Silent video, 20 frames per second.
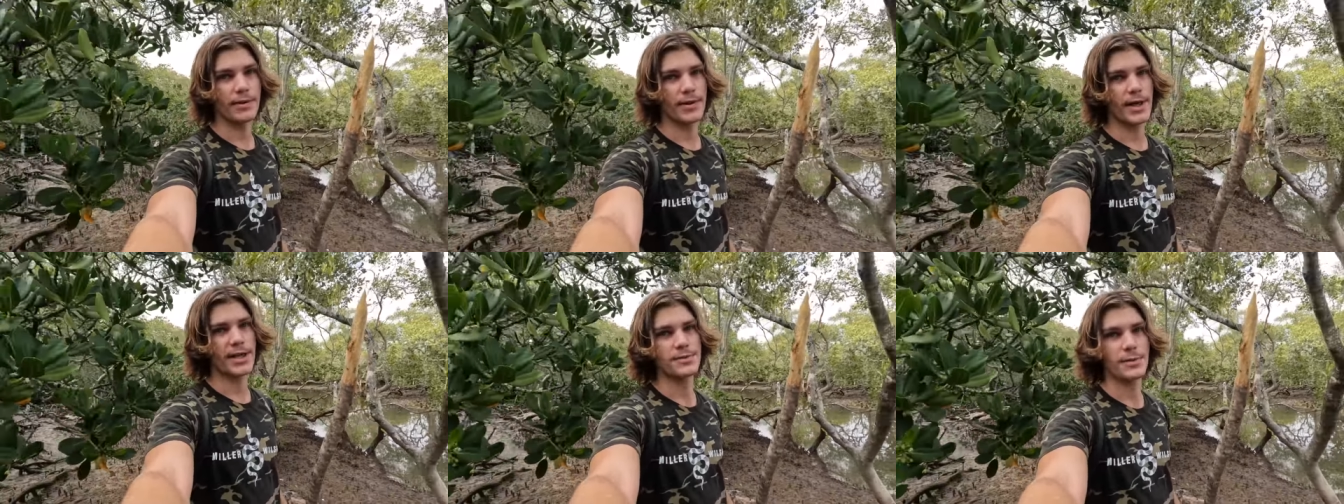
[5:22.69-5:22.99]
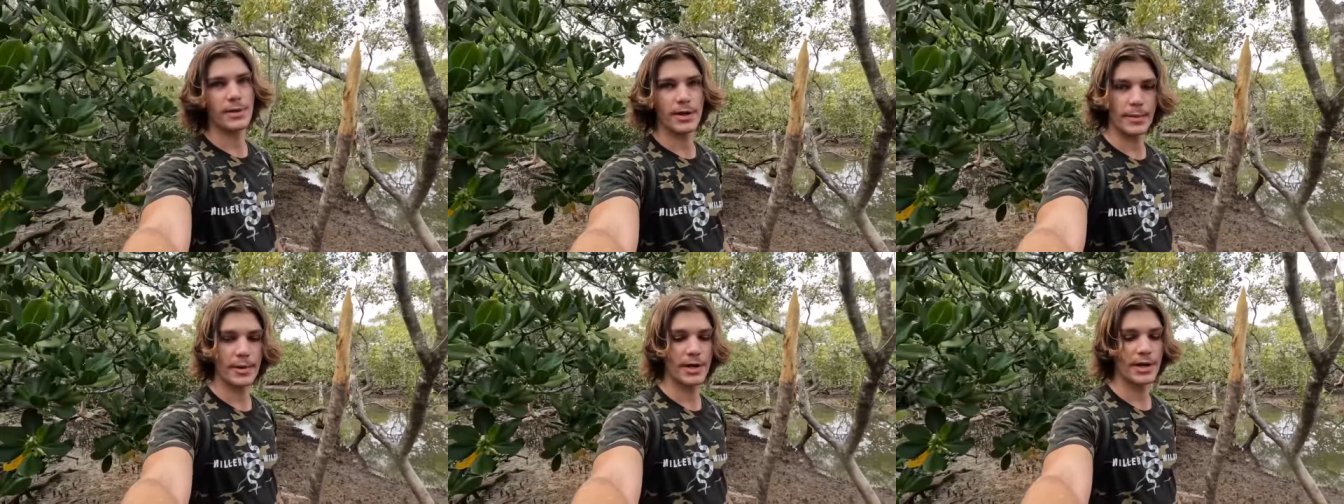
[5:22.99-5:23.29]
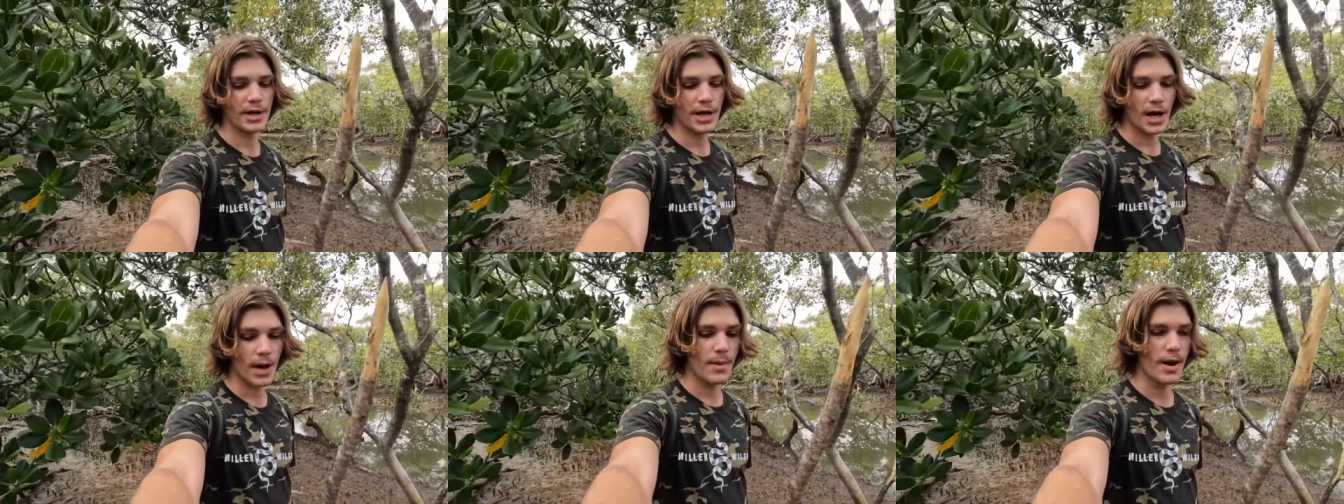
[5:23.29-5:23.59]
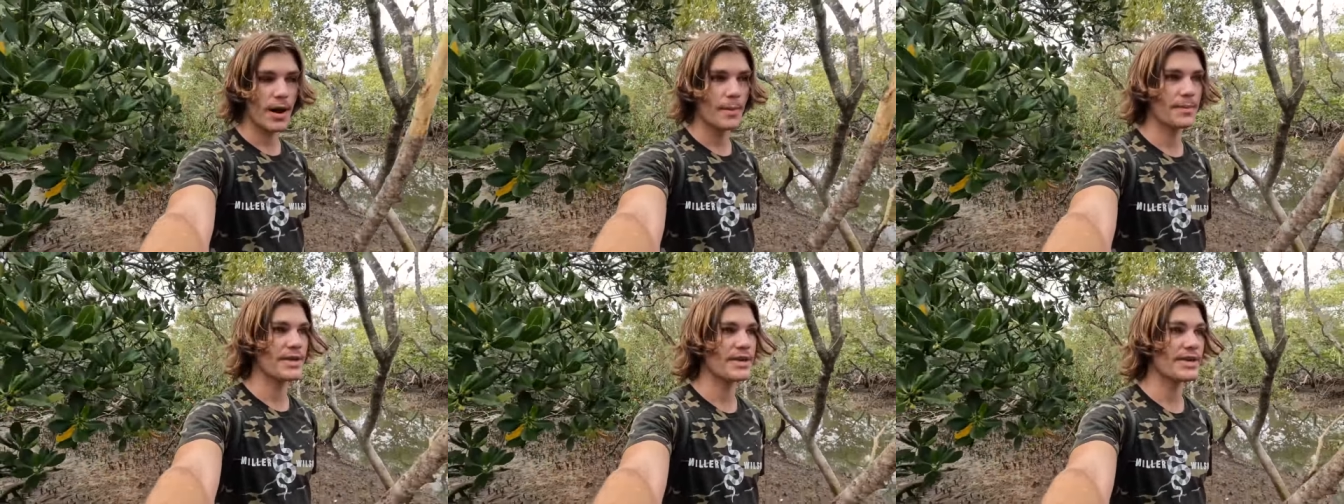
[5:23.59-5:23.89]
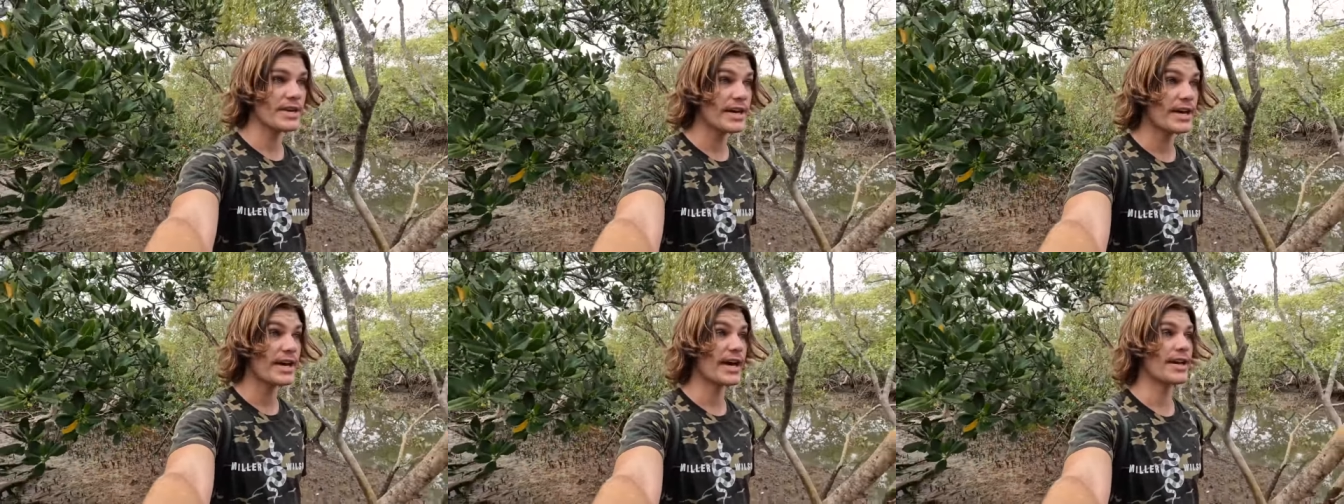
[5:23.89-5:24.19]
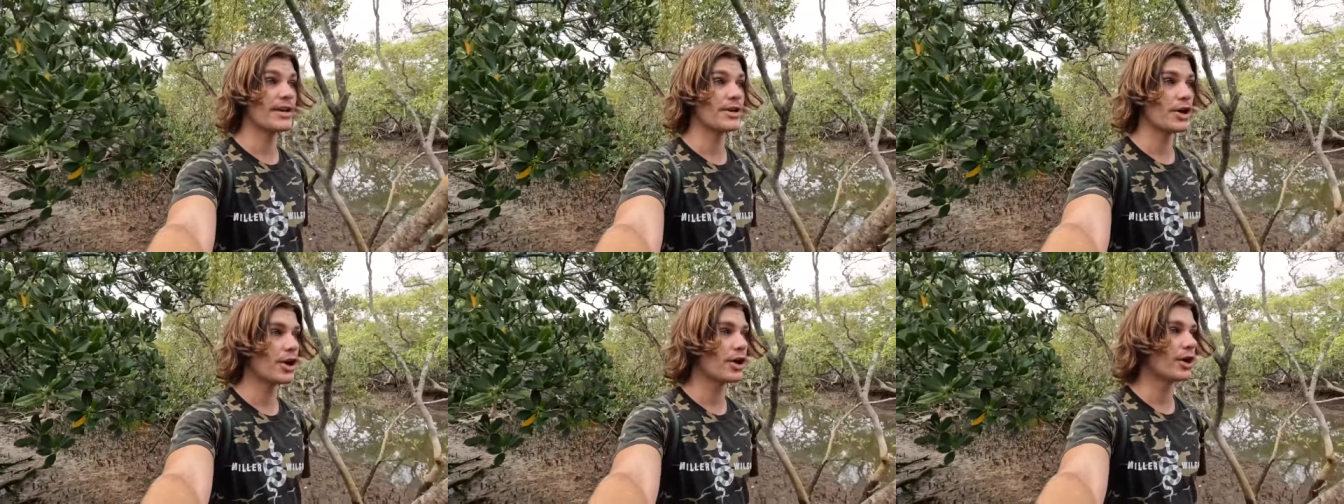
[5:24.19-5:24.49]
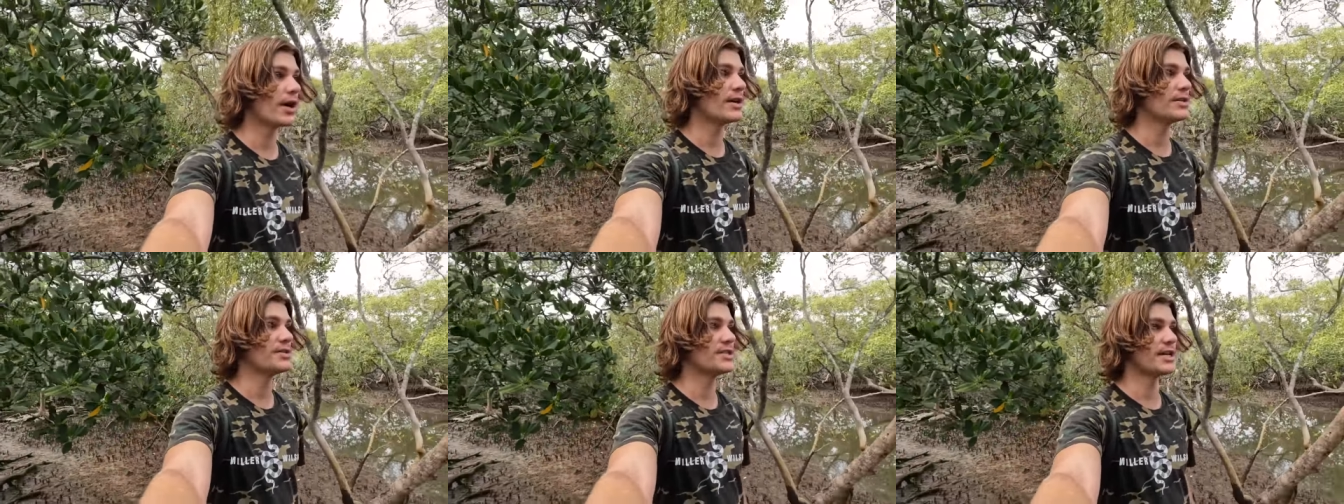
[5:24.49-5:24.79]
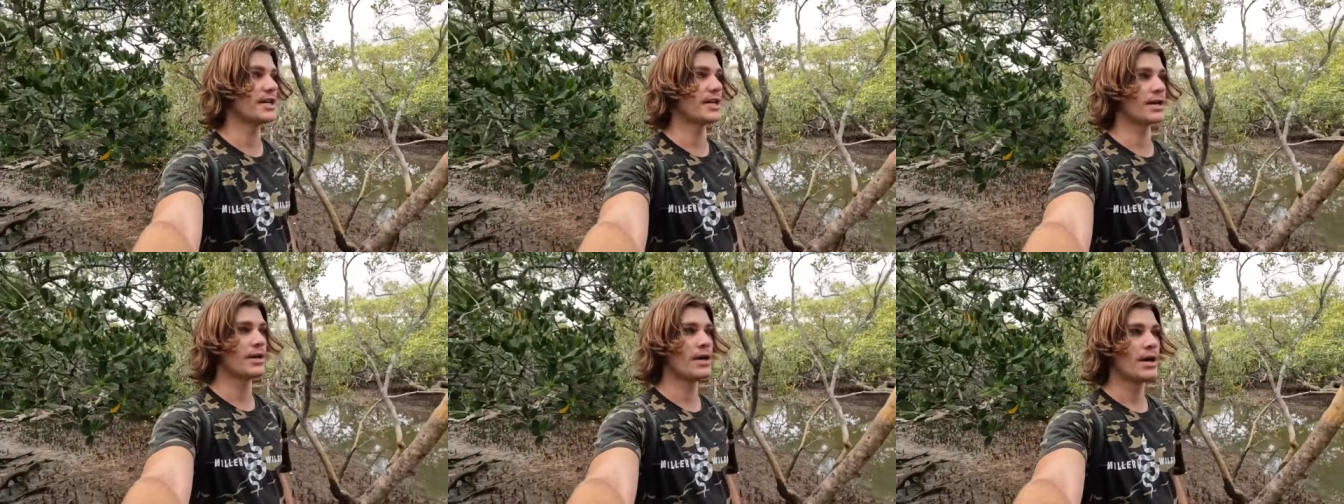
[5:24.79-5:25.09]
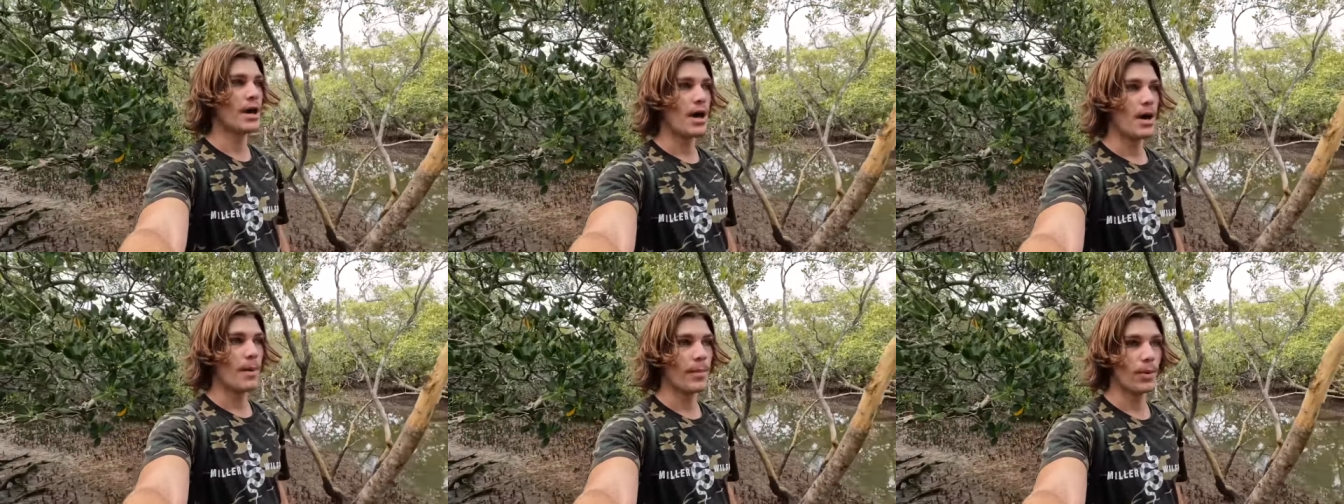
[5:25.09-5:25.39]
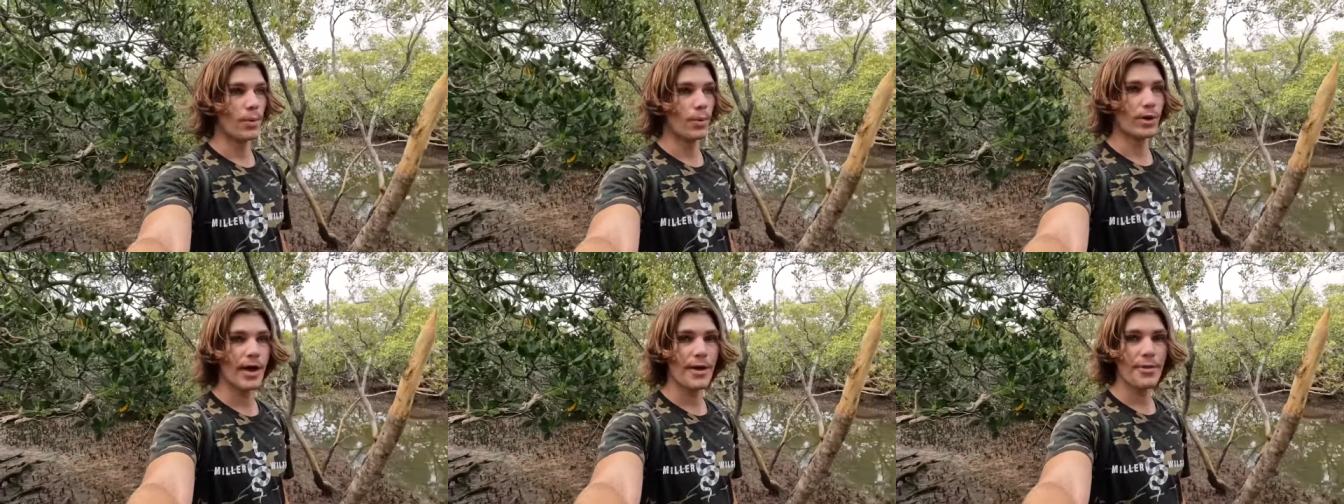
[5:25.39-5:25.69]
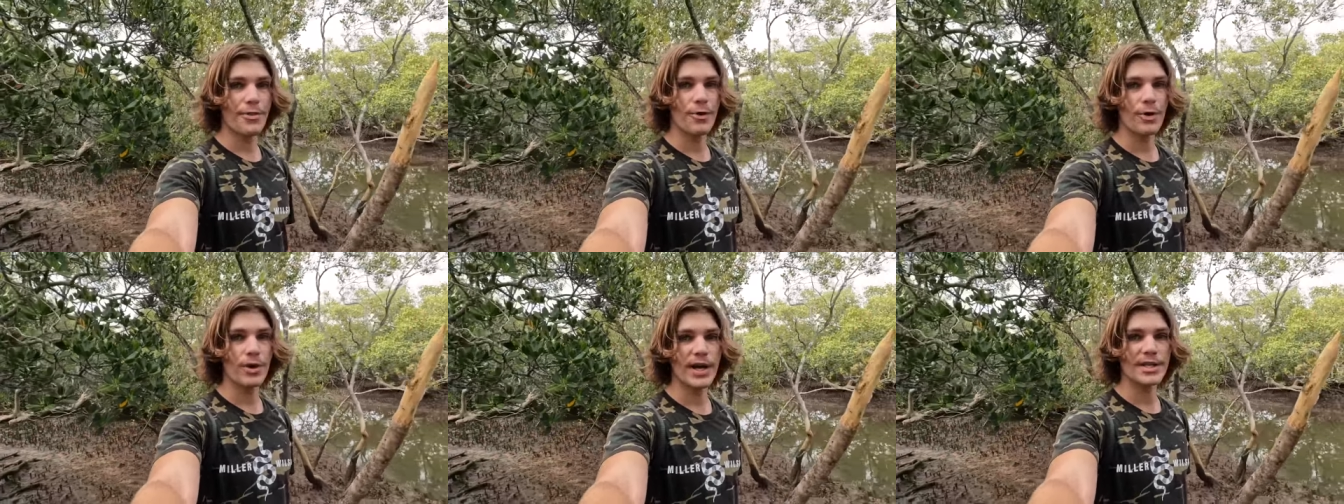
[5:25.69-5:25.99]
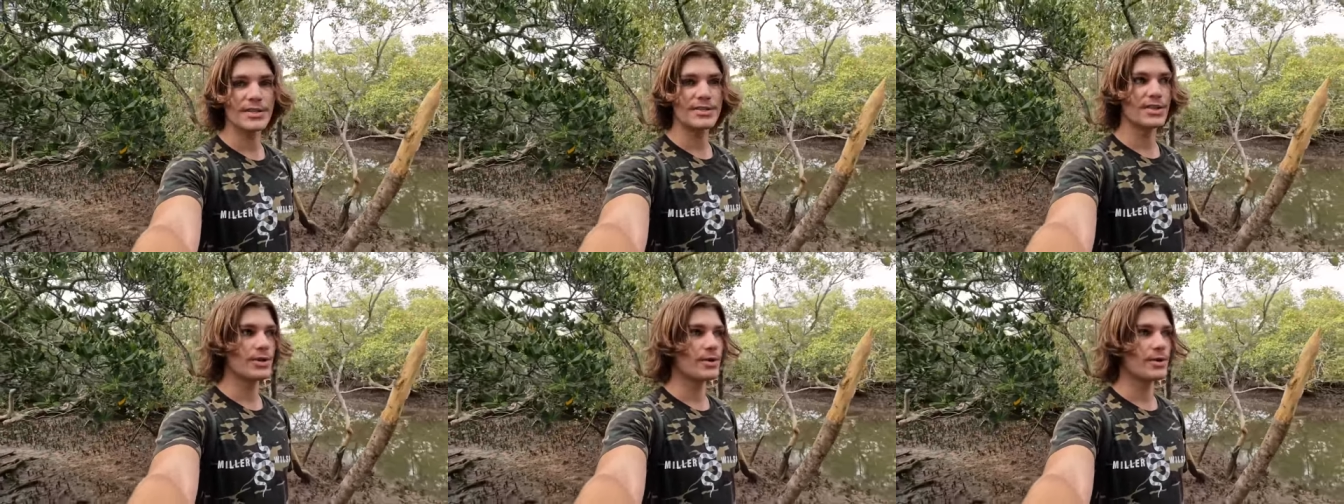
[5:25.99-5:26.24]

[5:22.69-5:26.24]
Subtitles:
and that's when I'm gonna come up here and go hunting. But what I thought I'd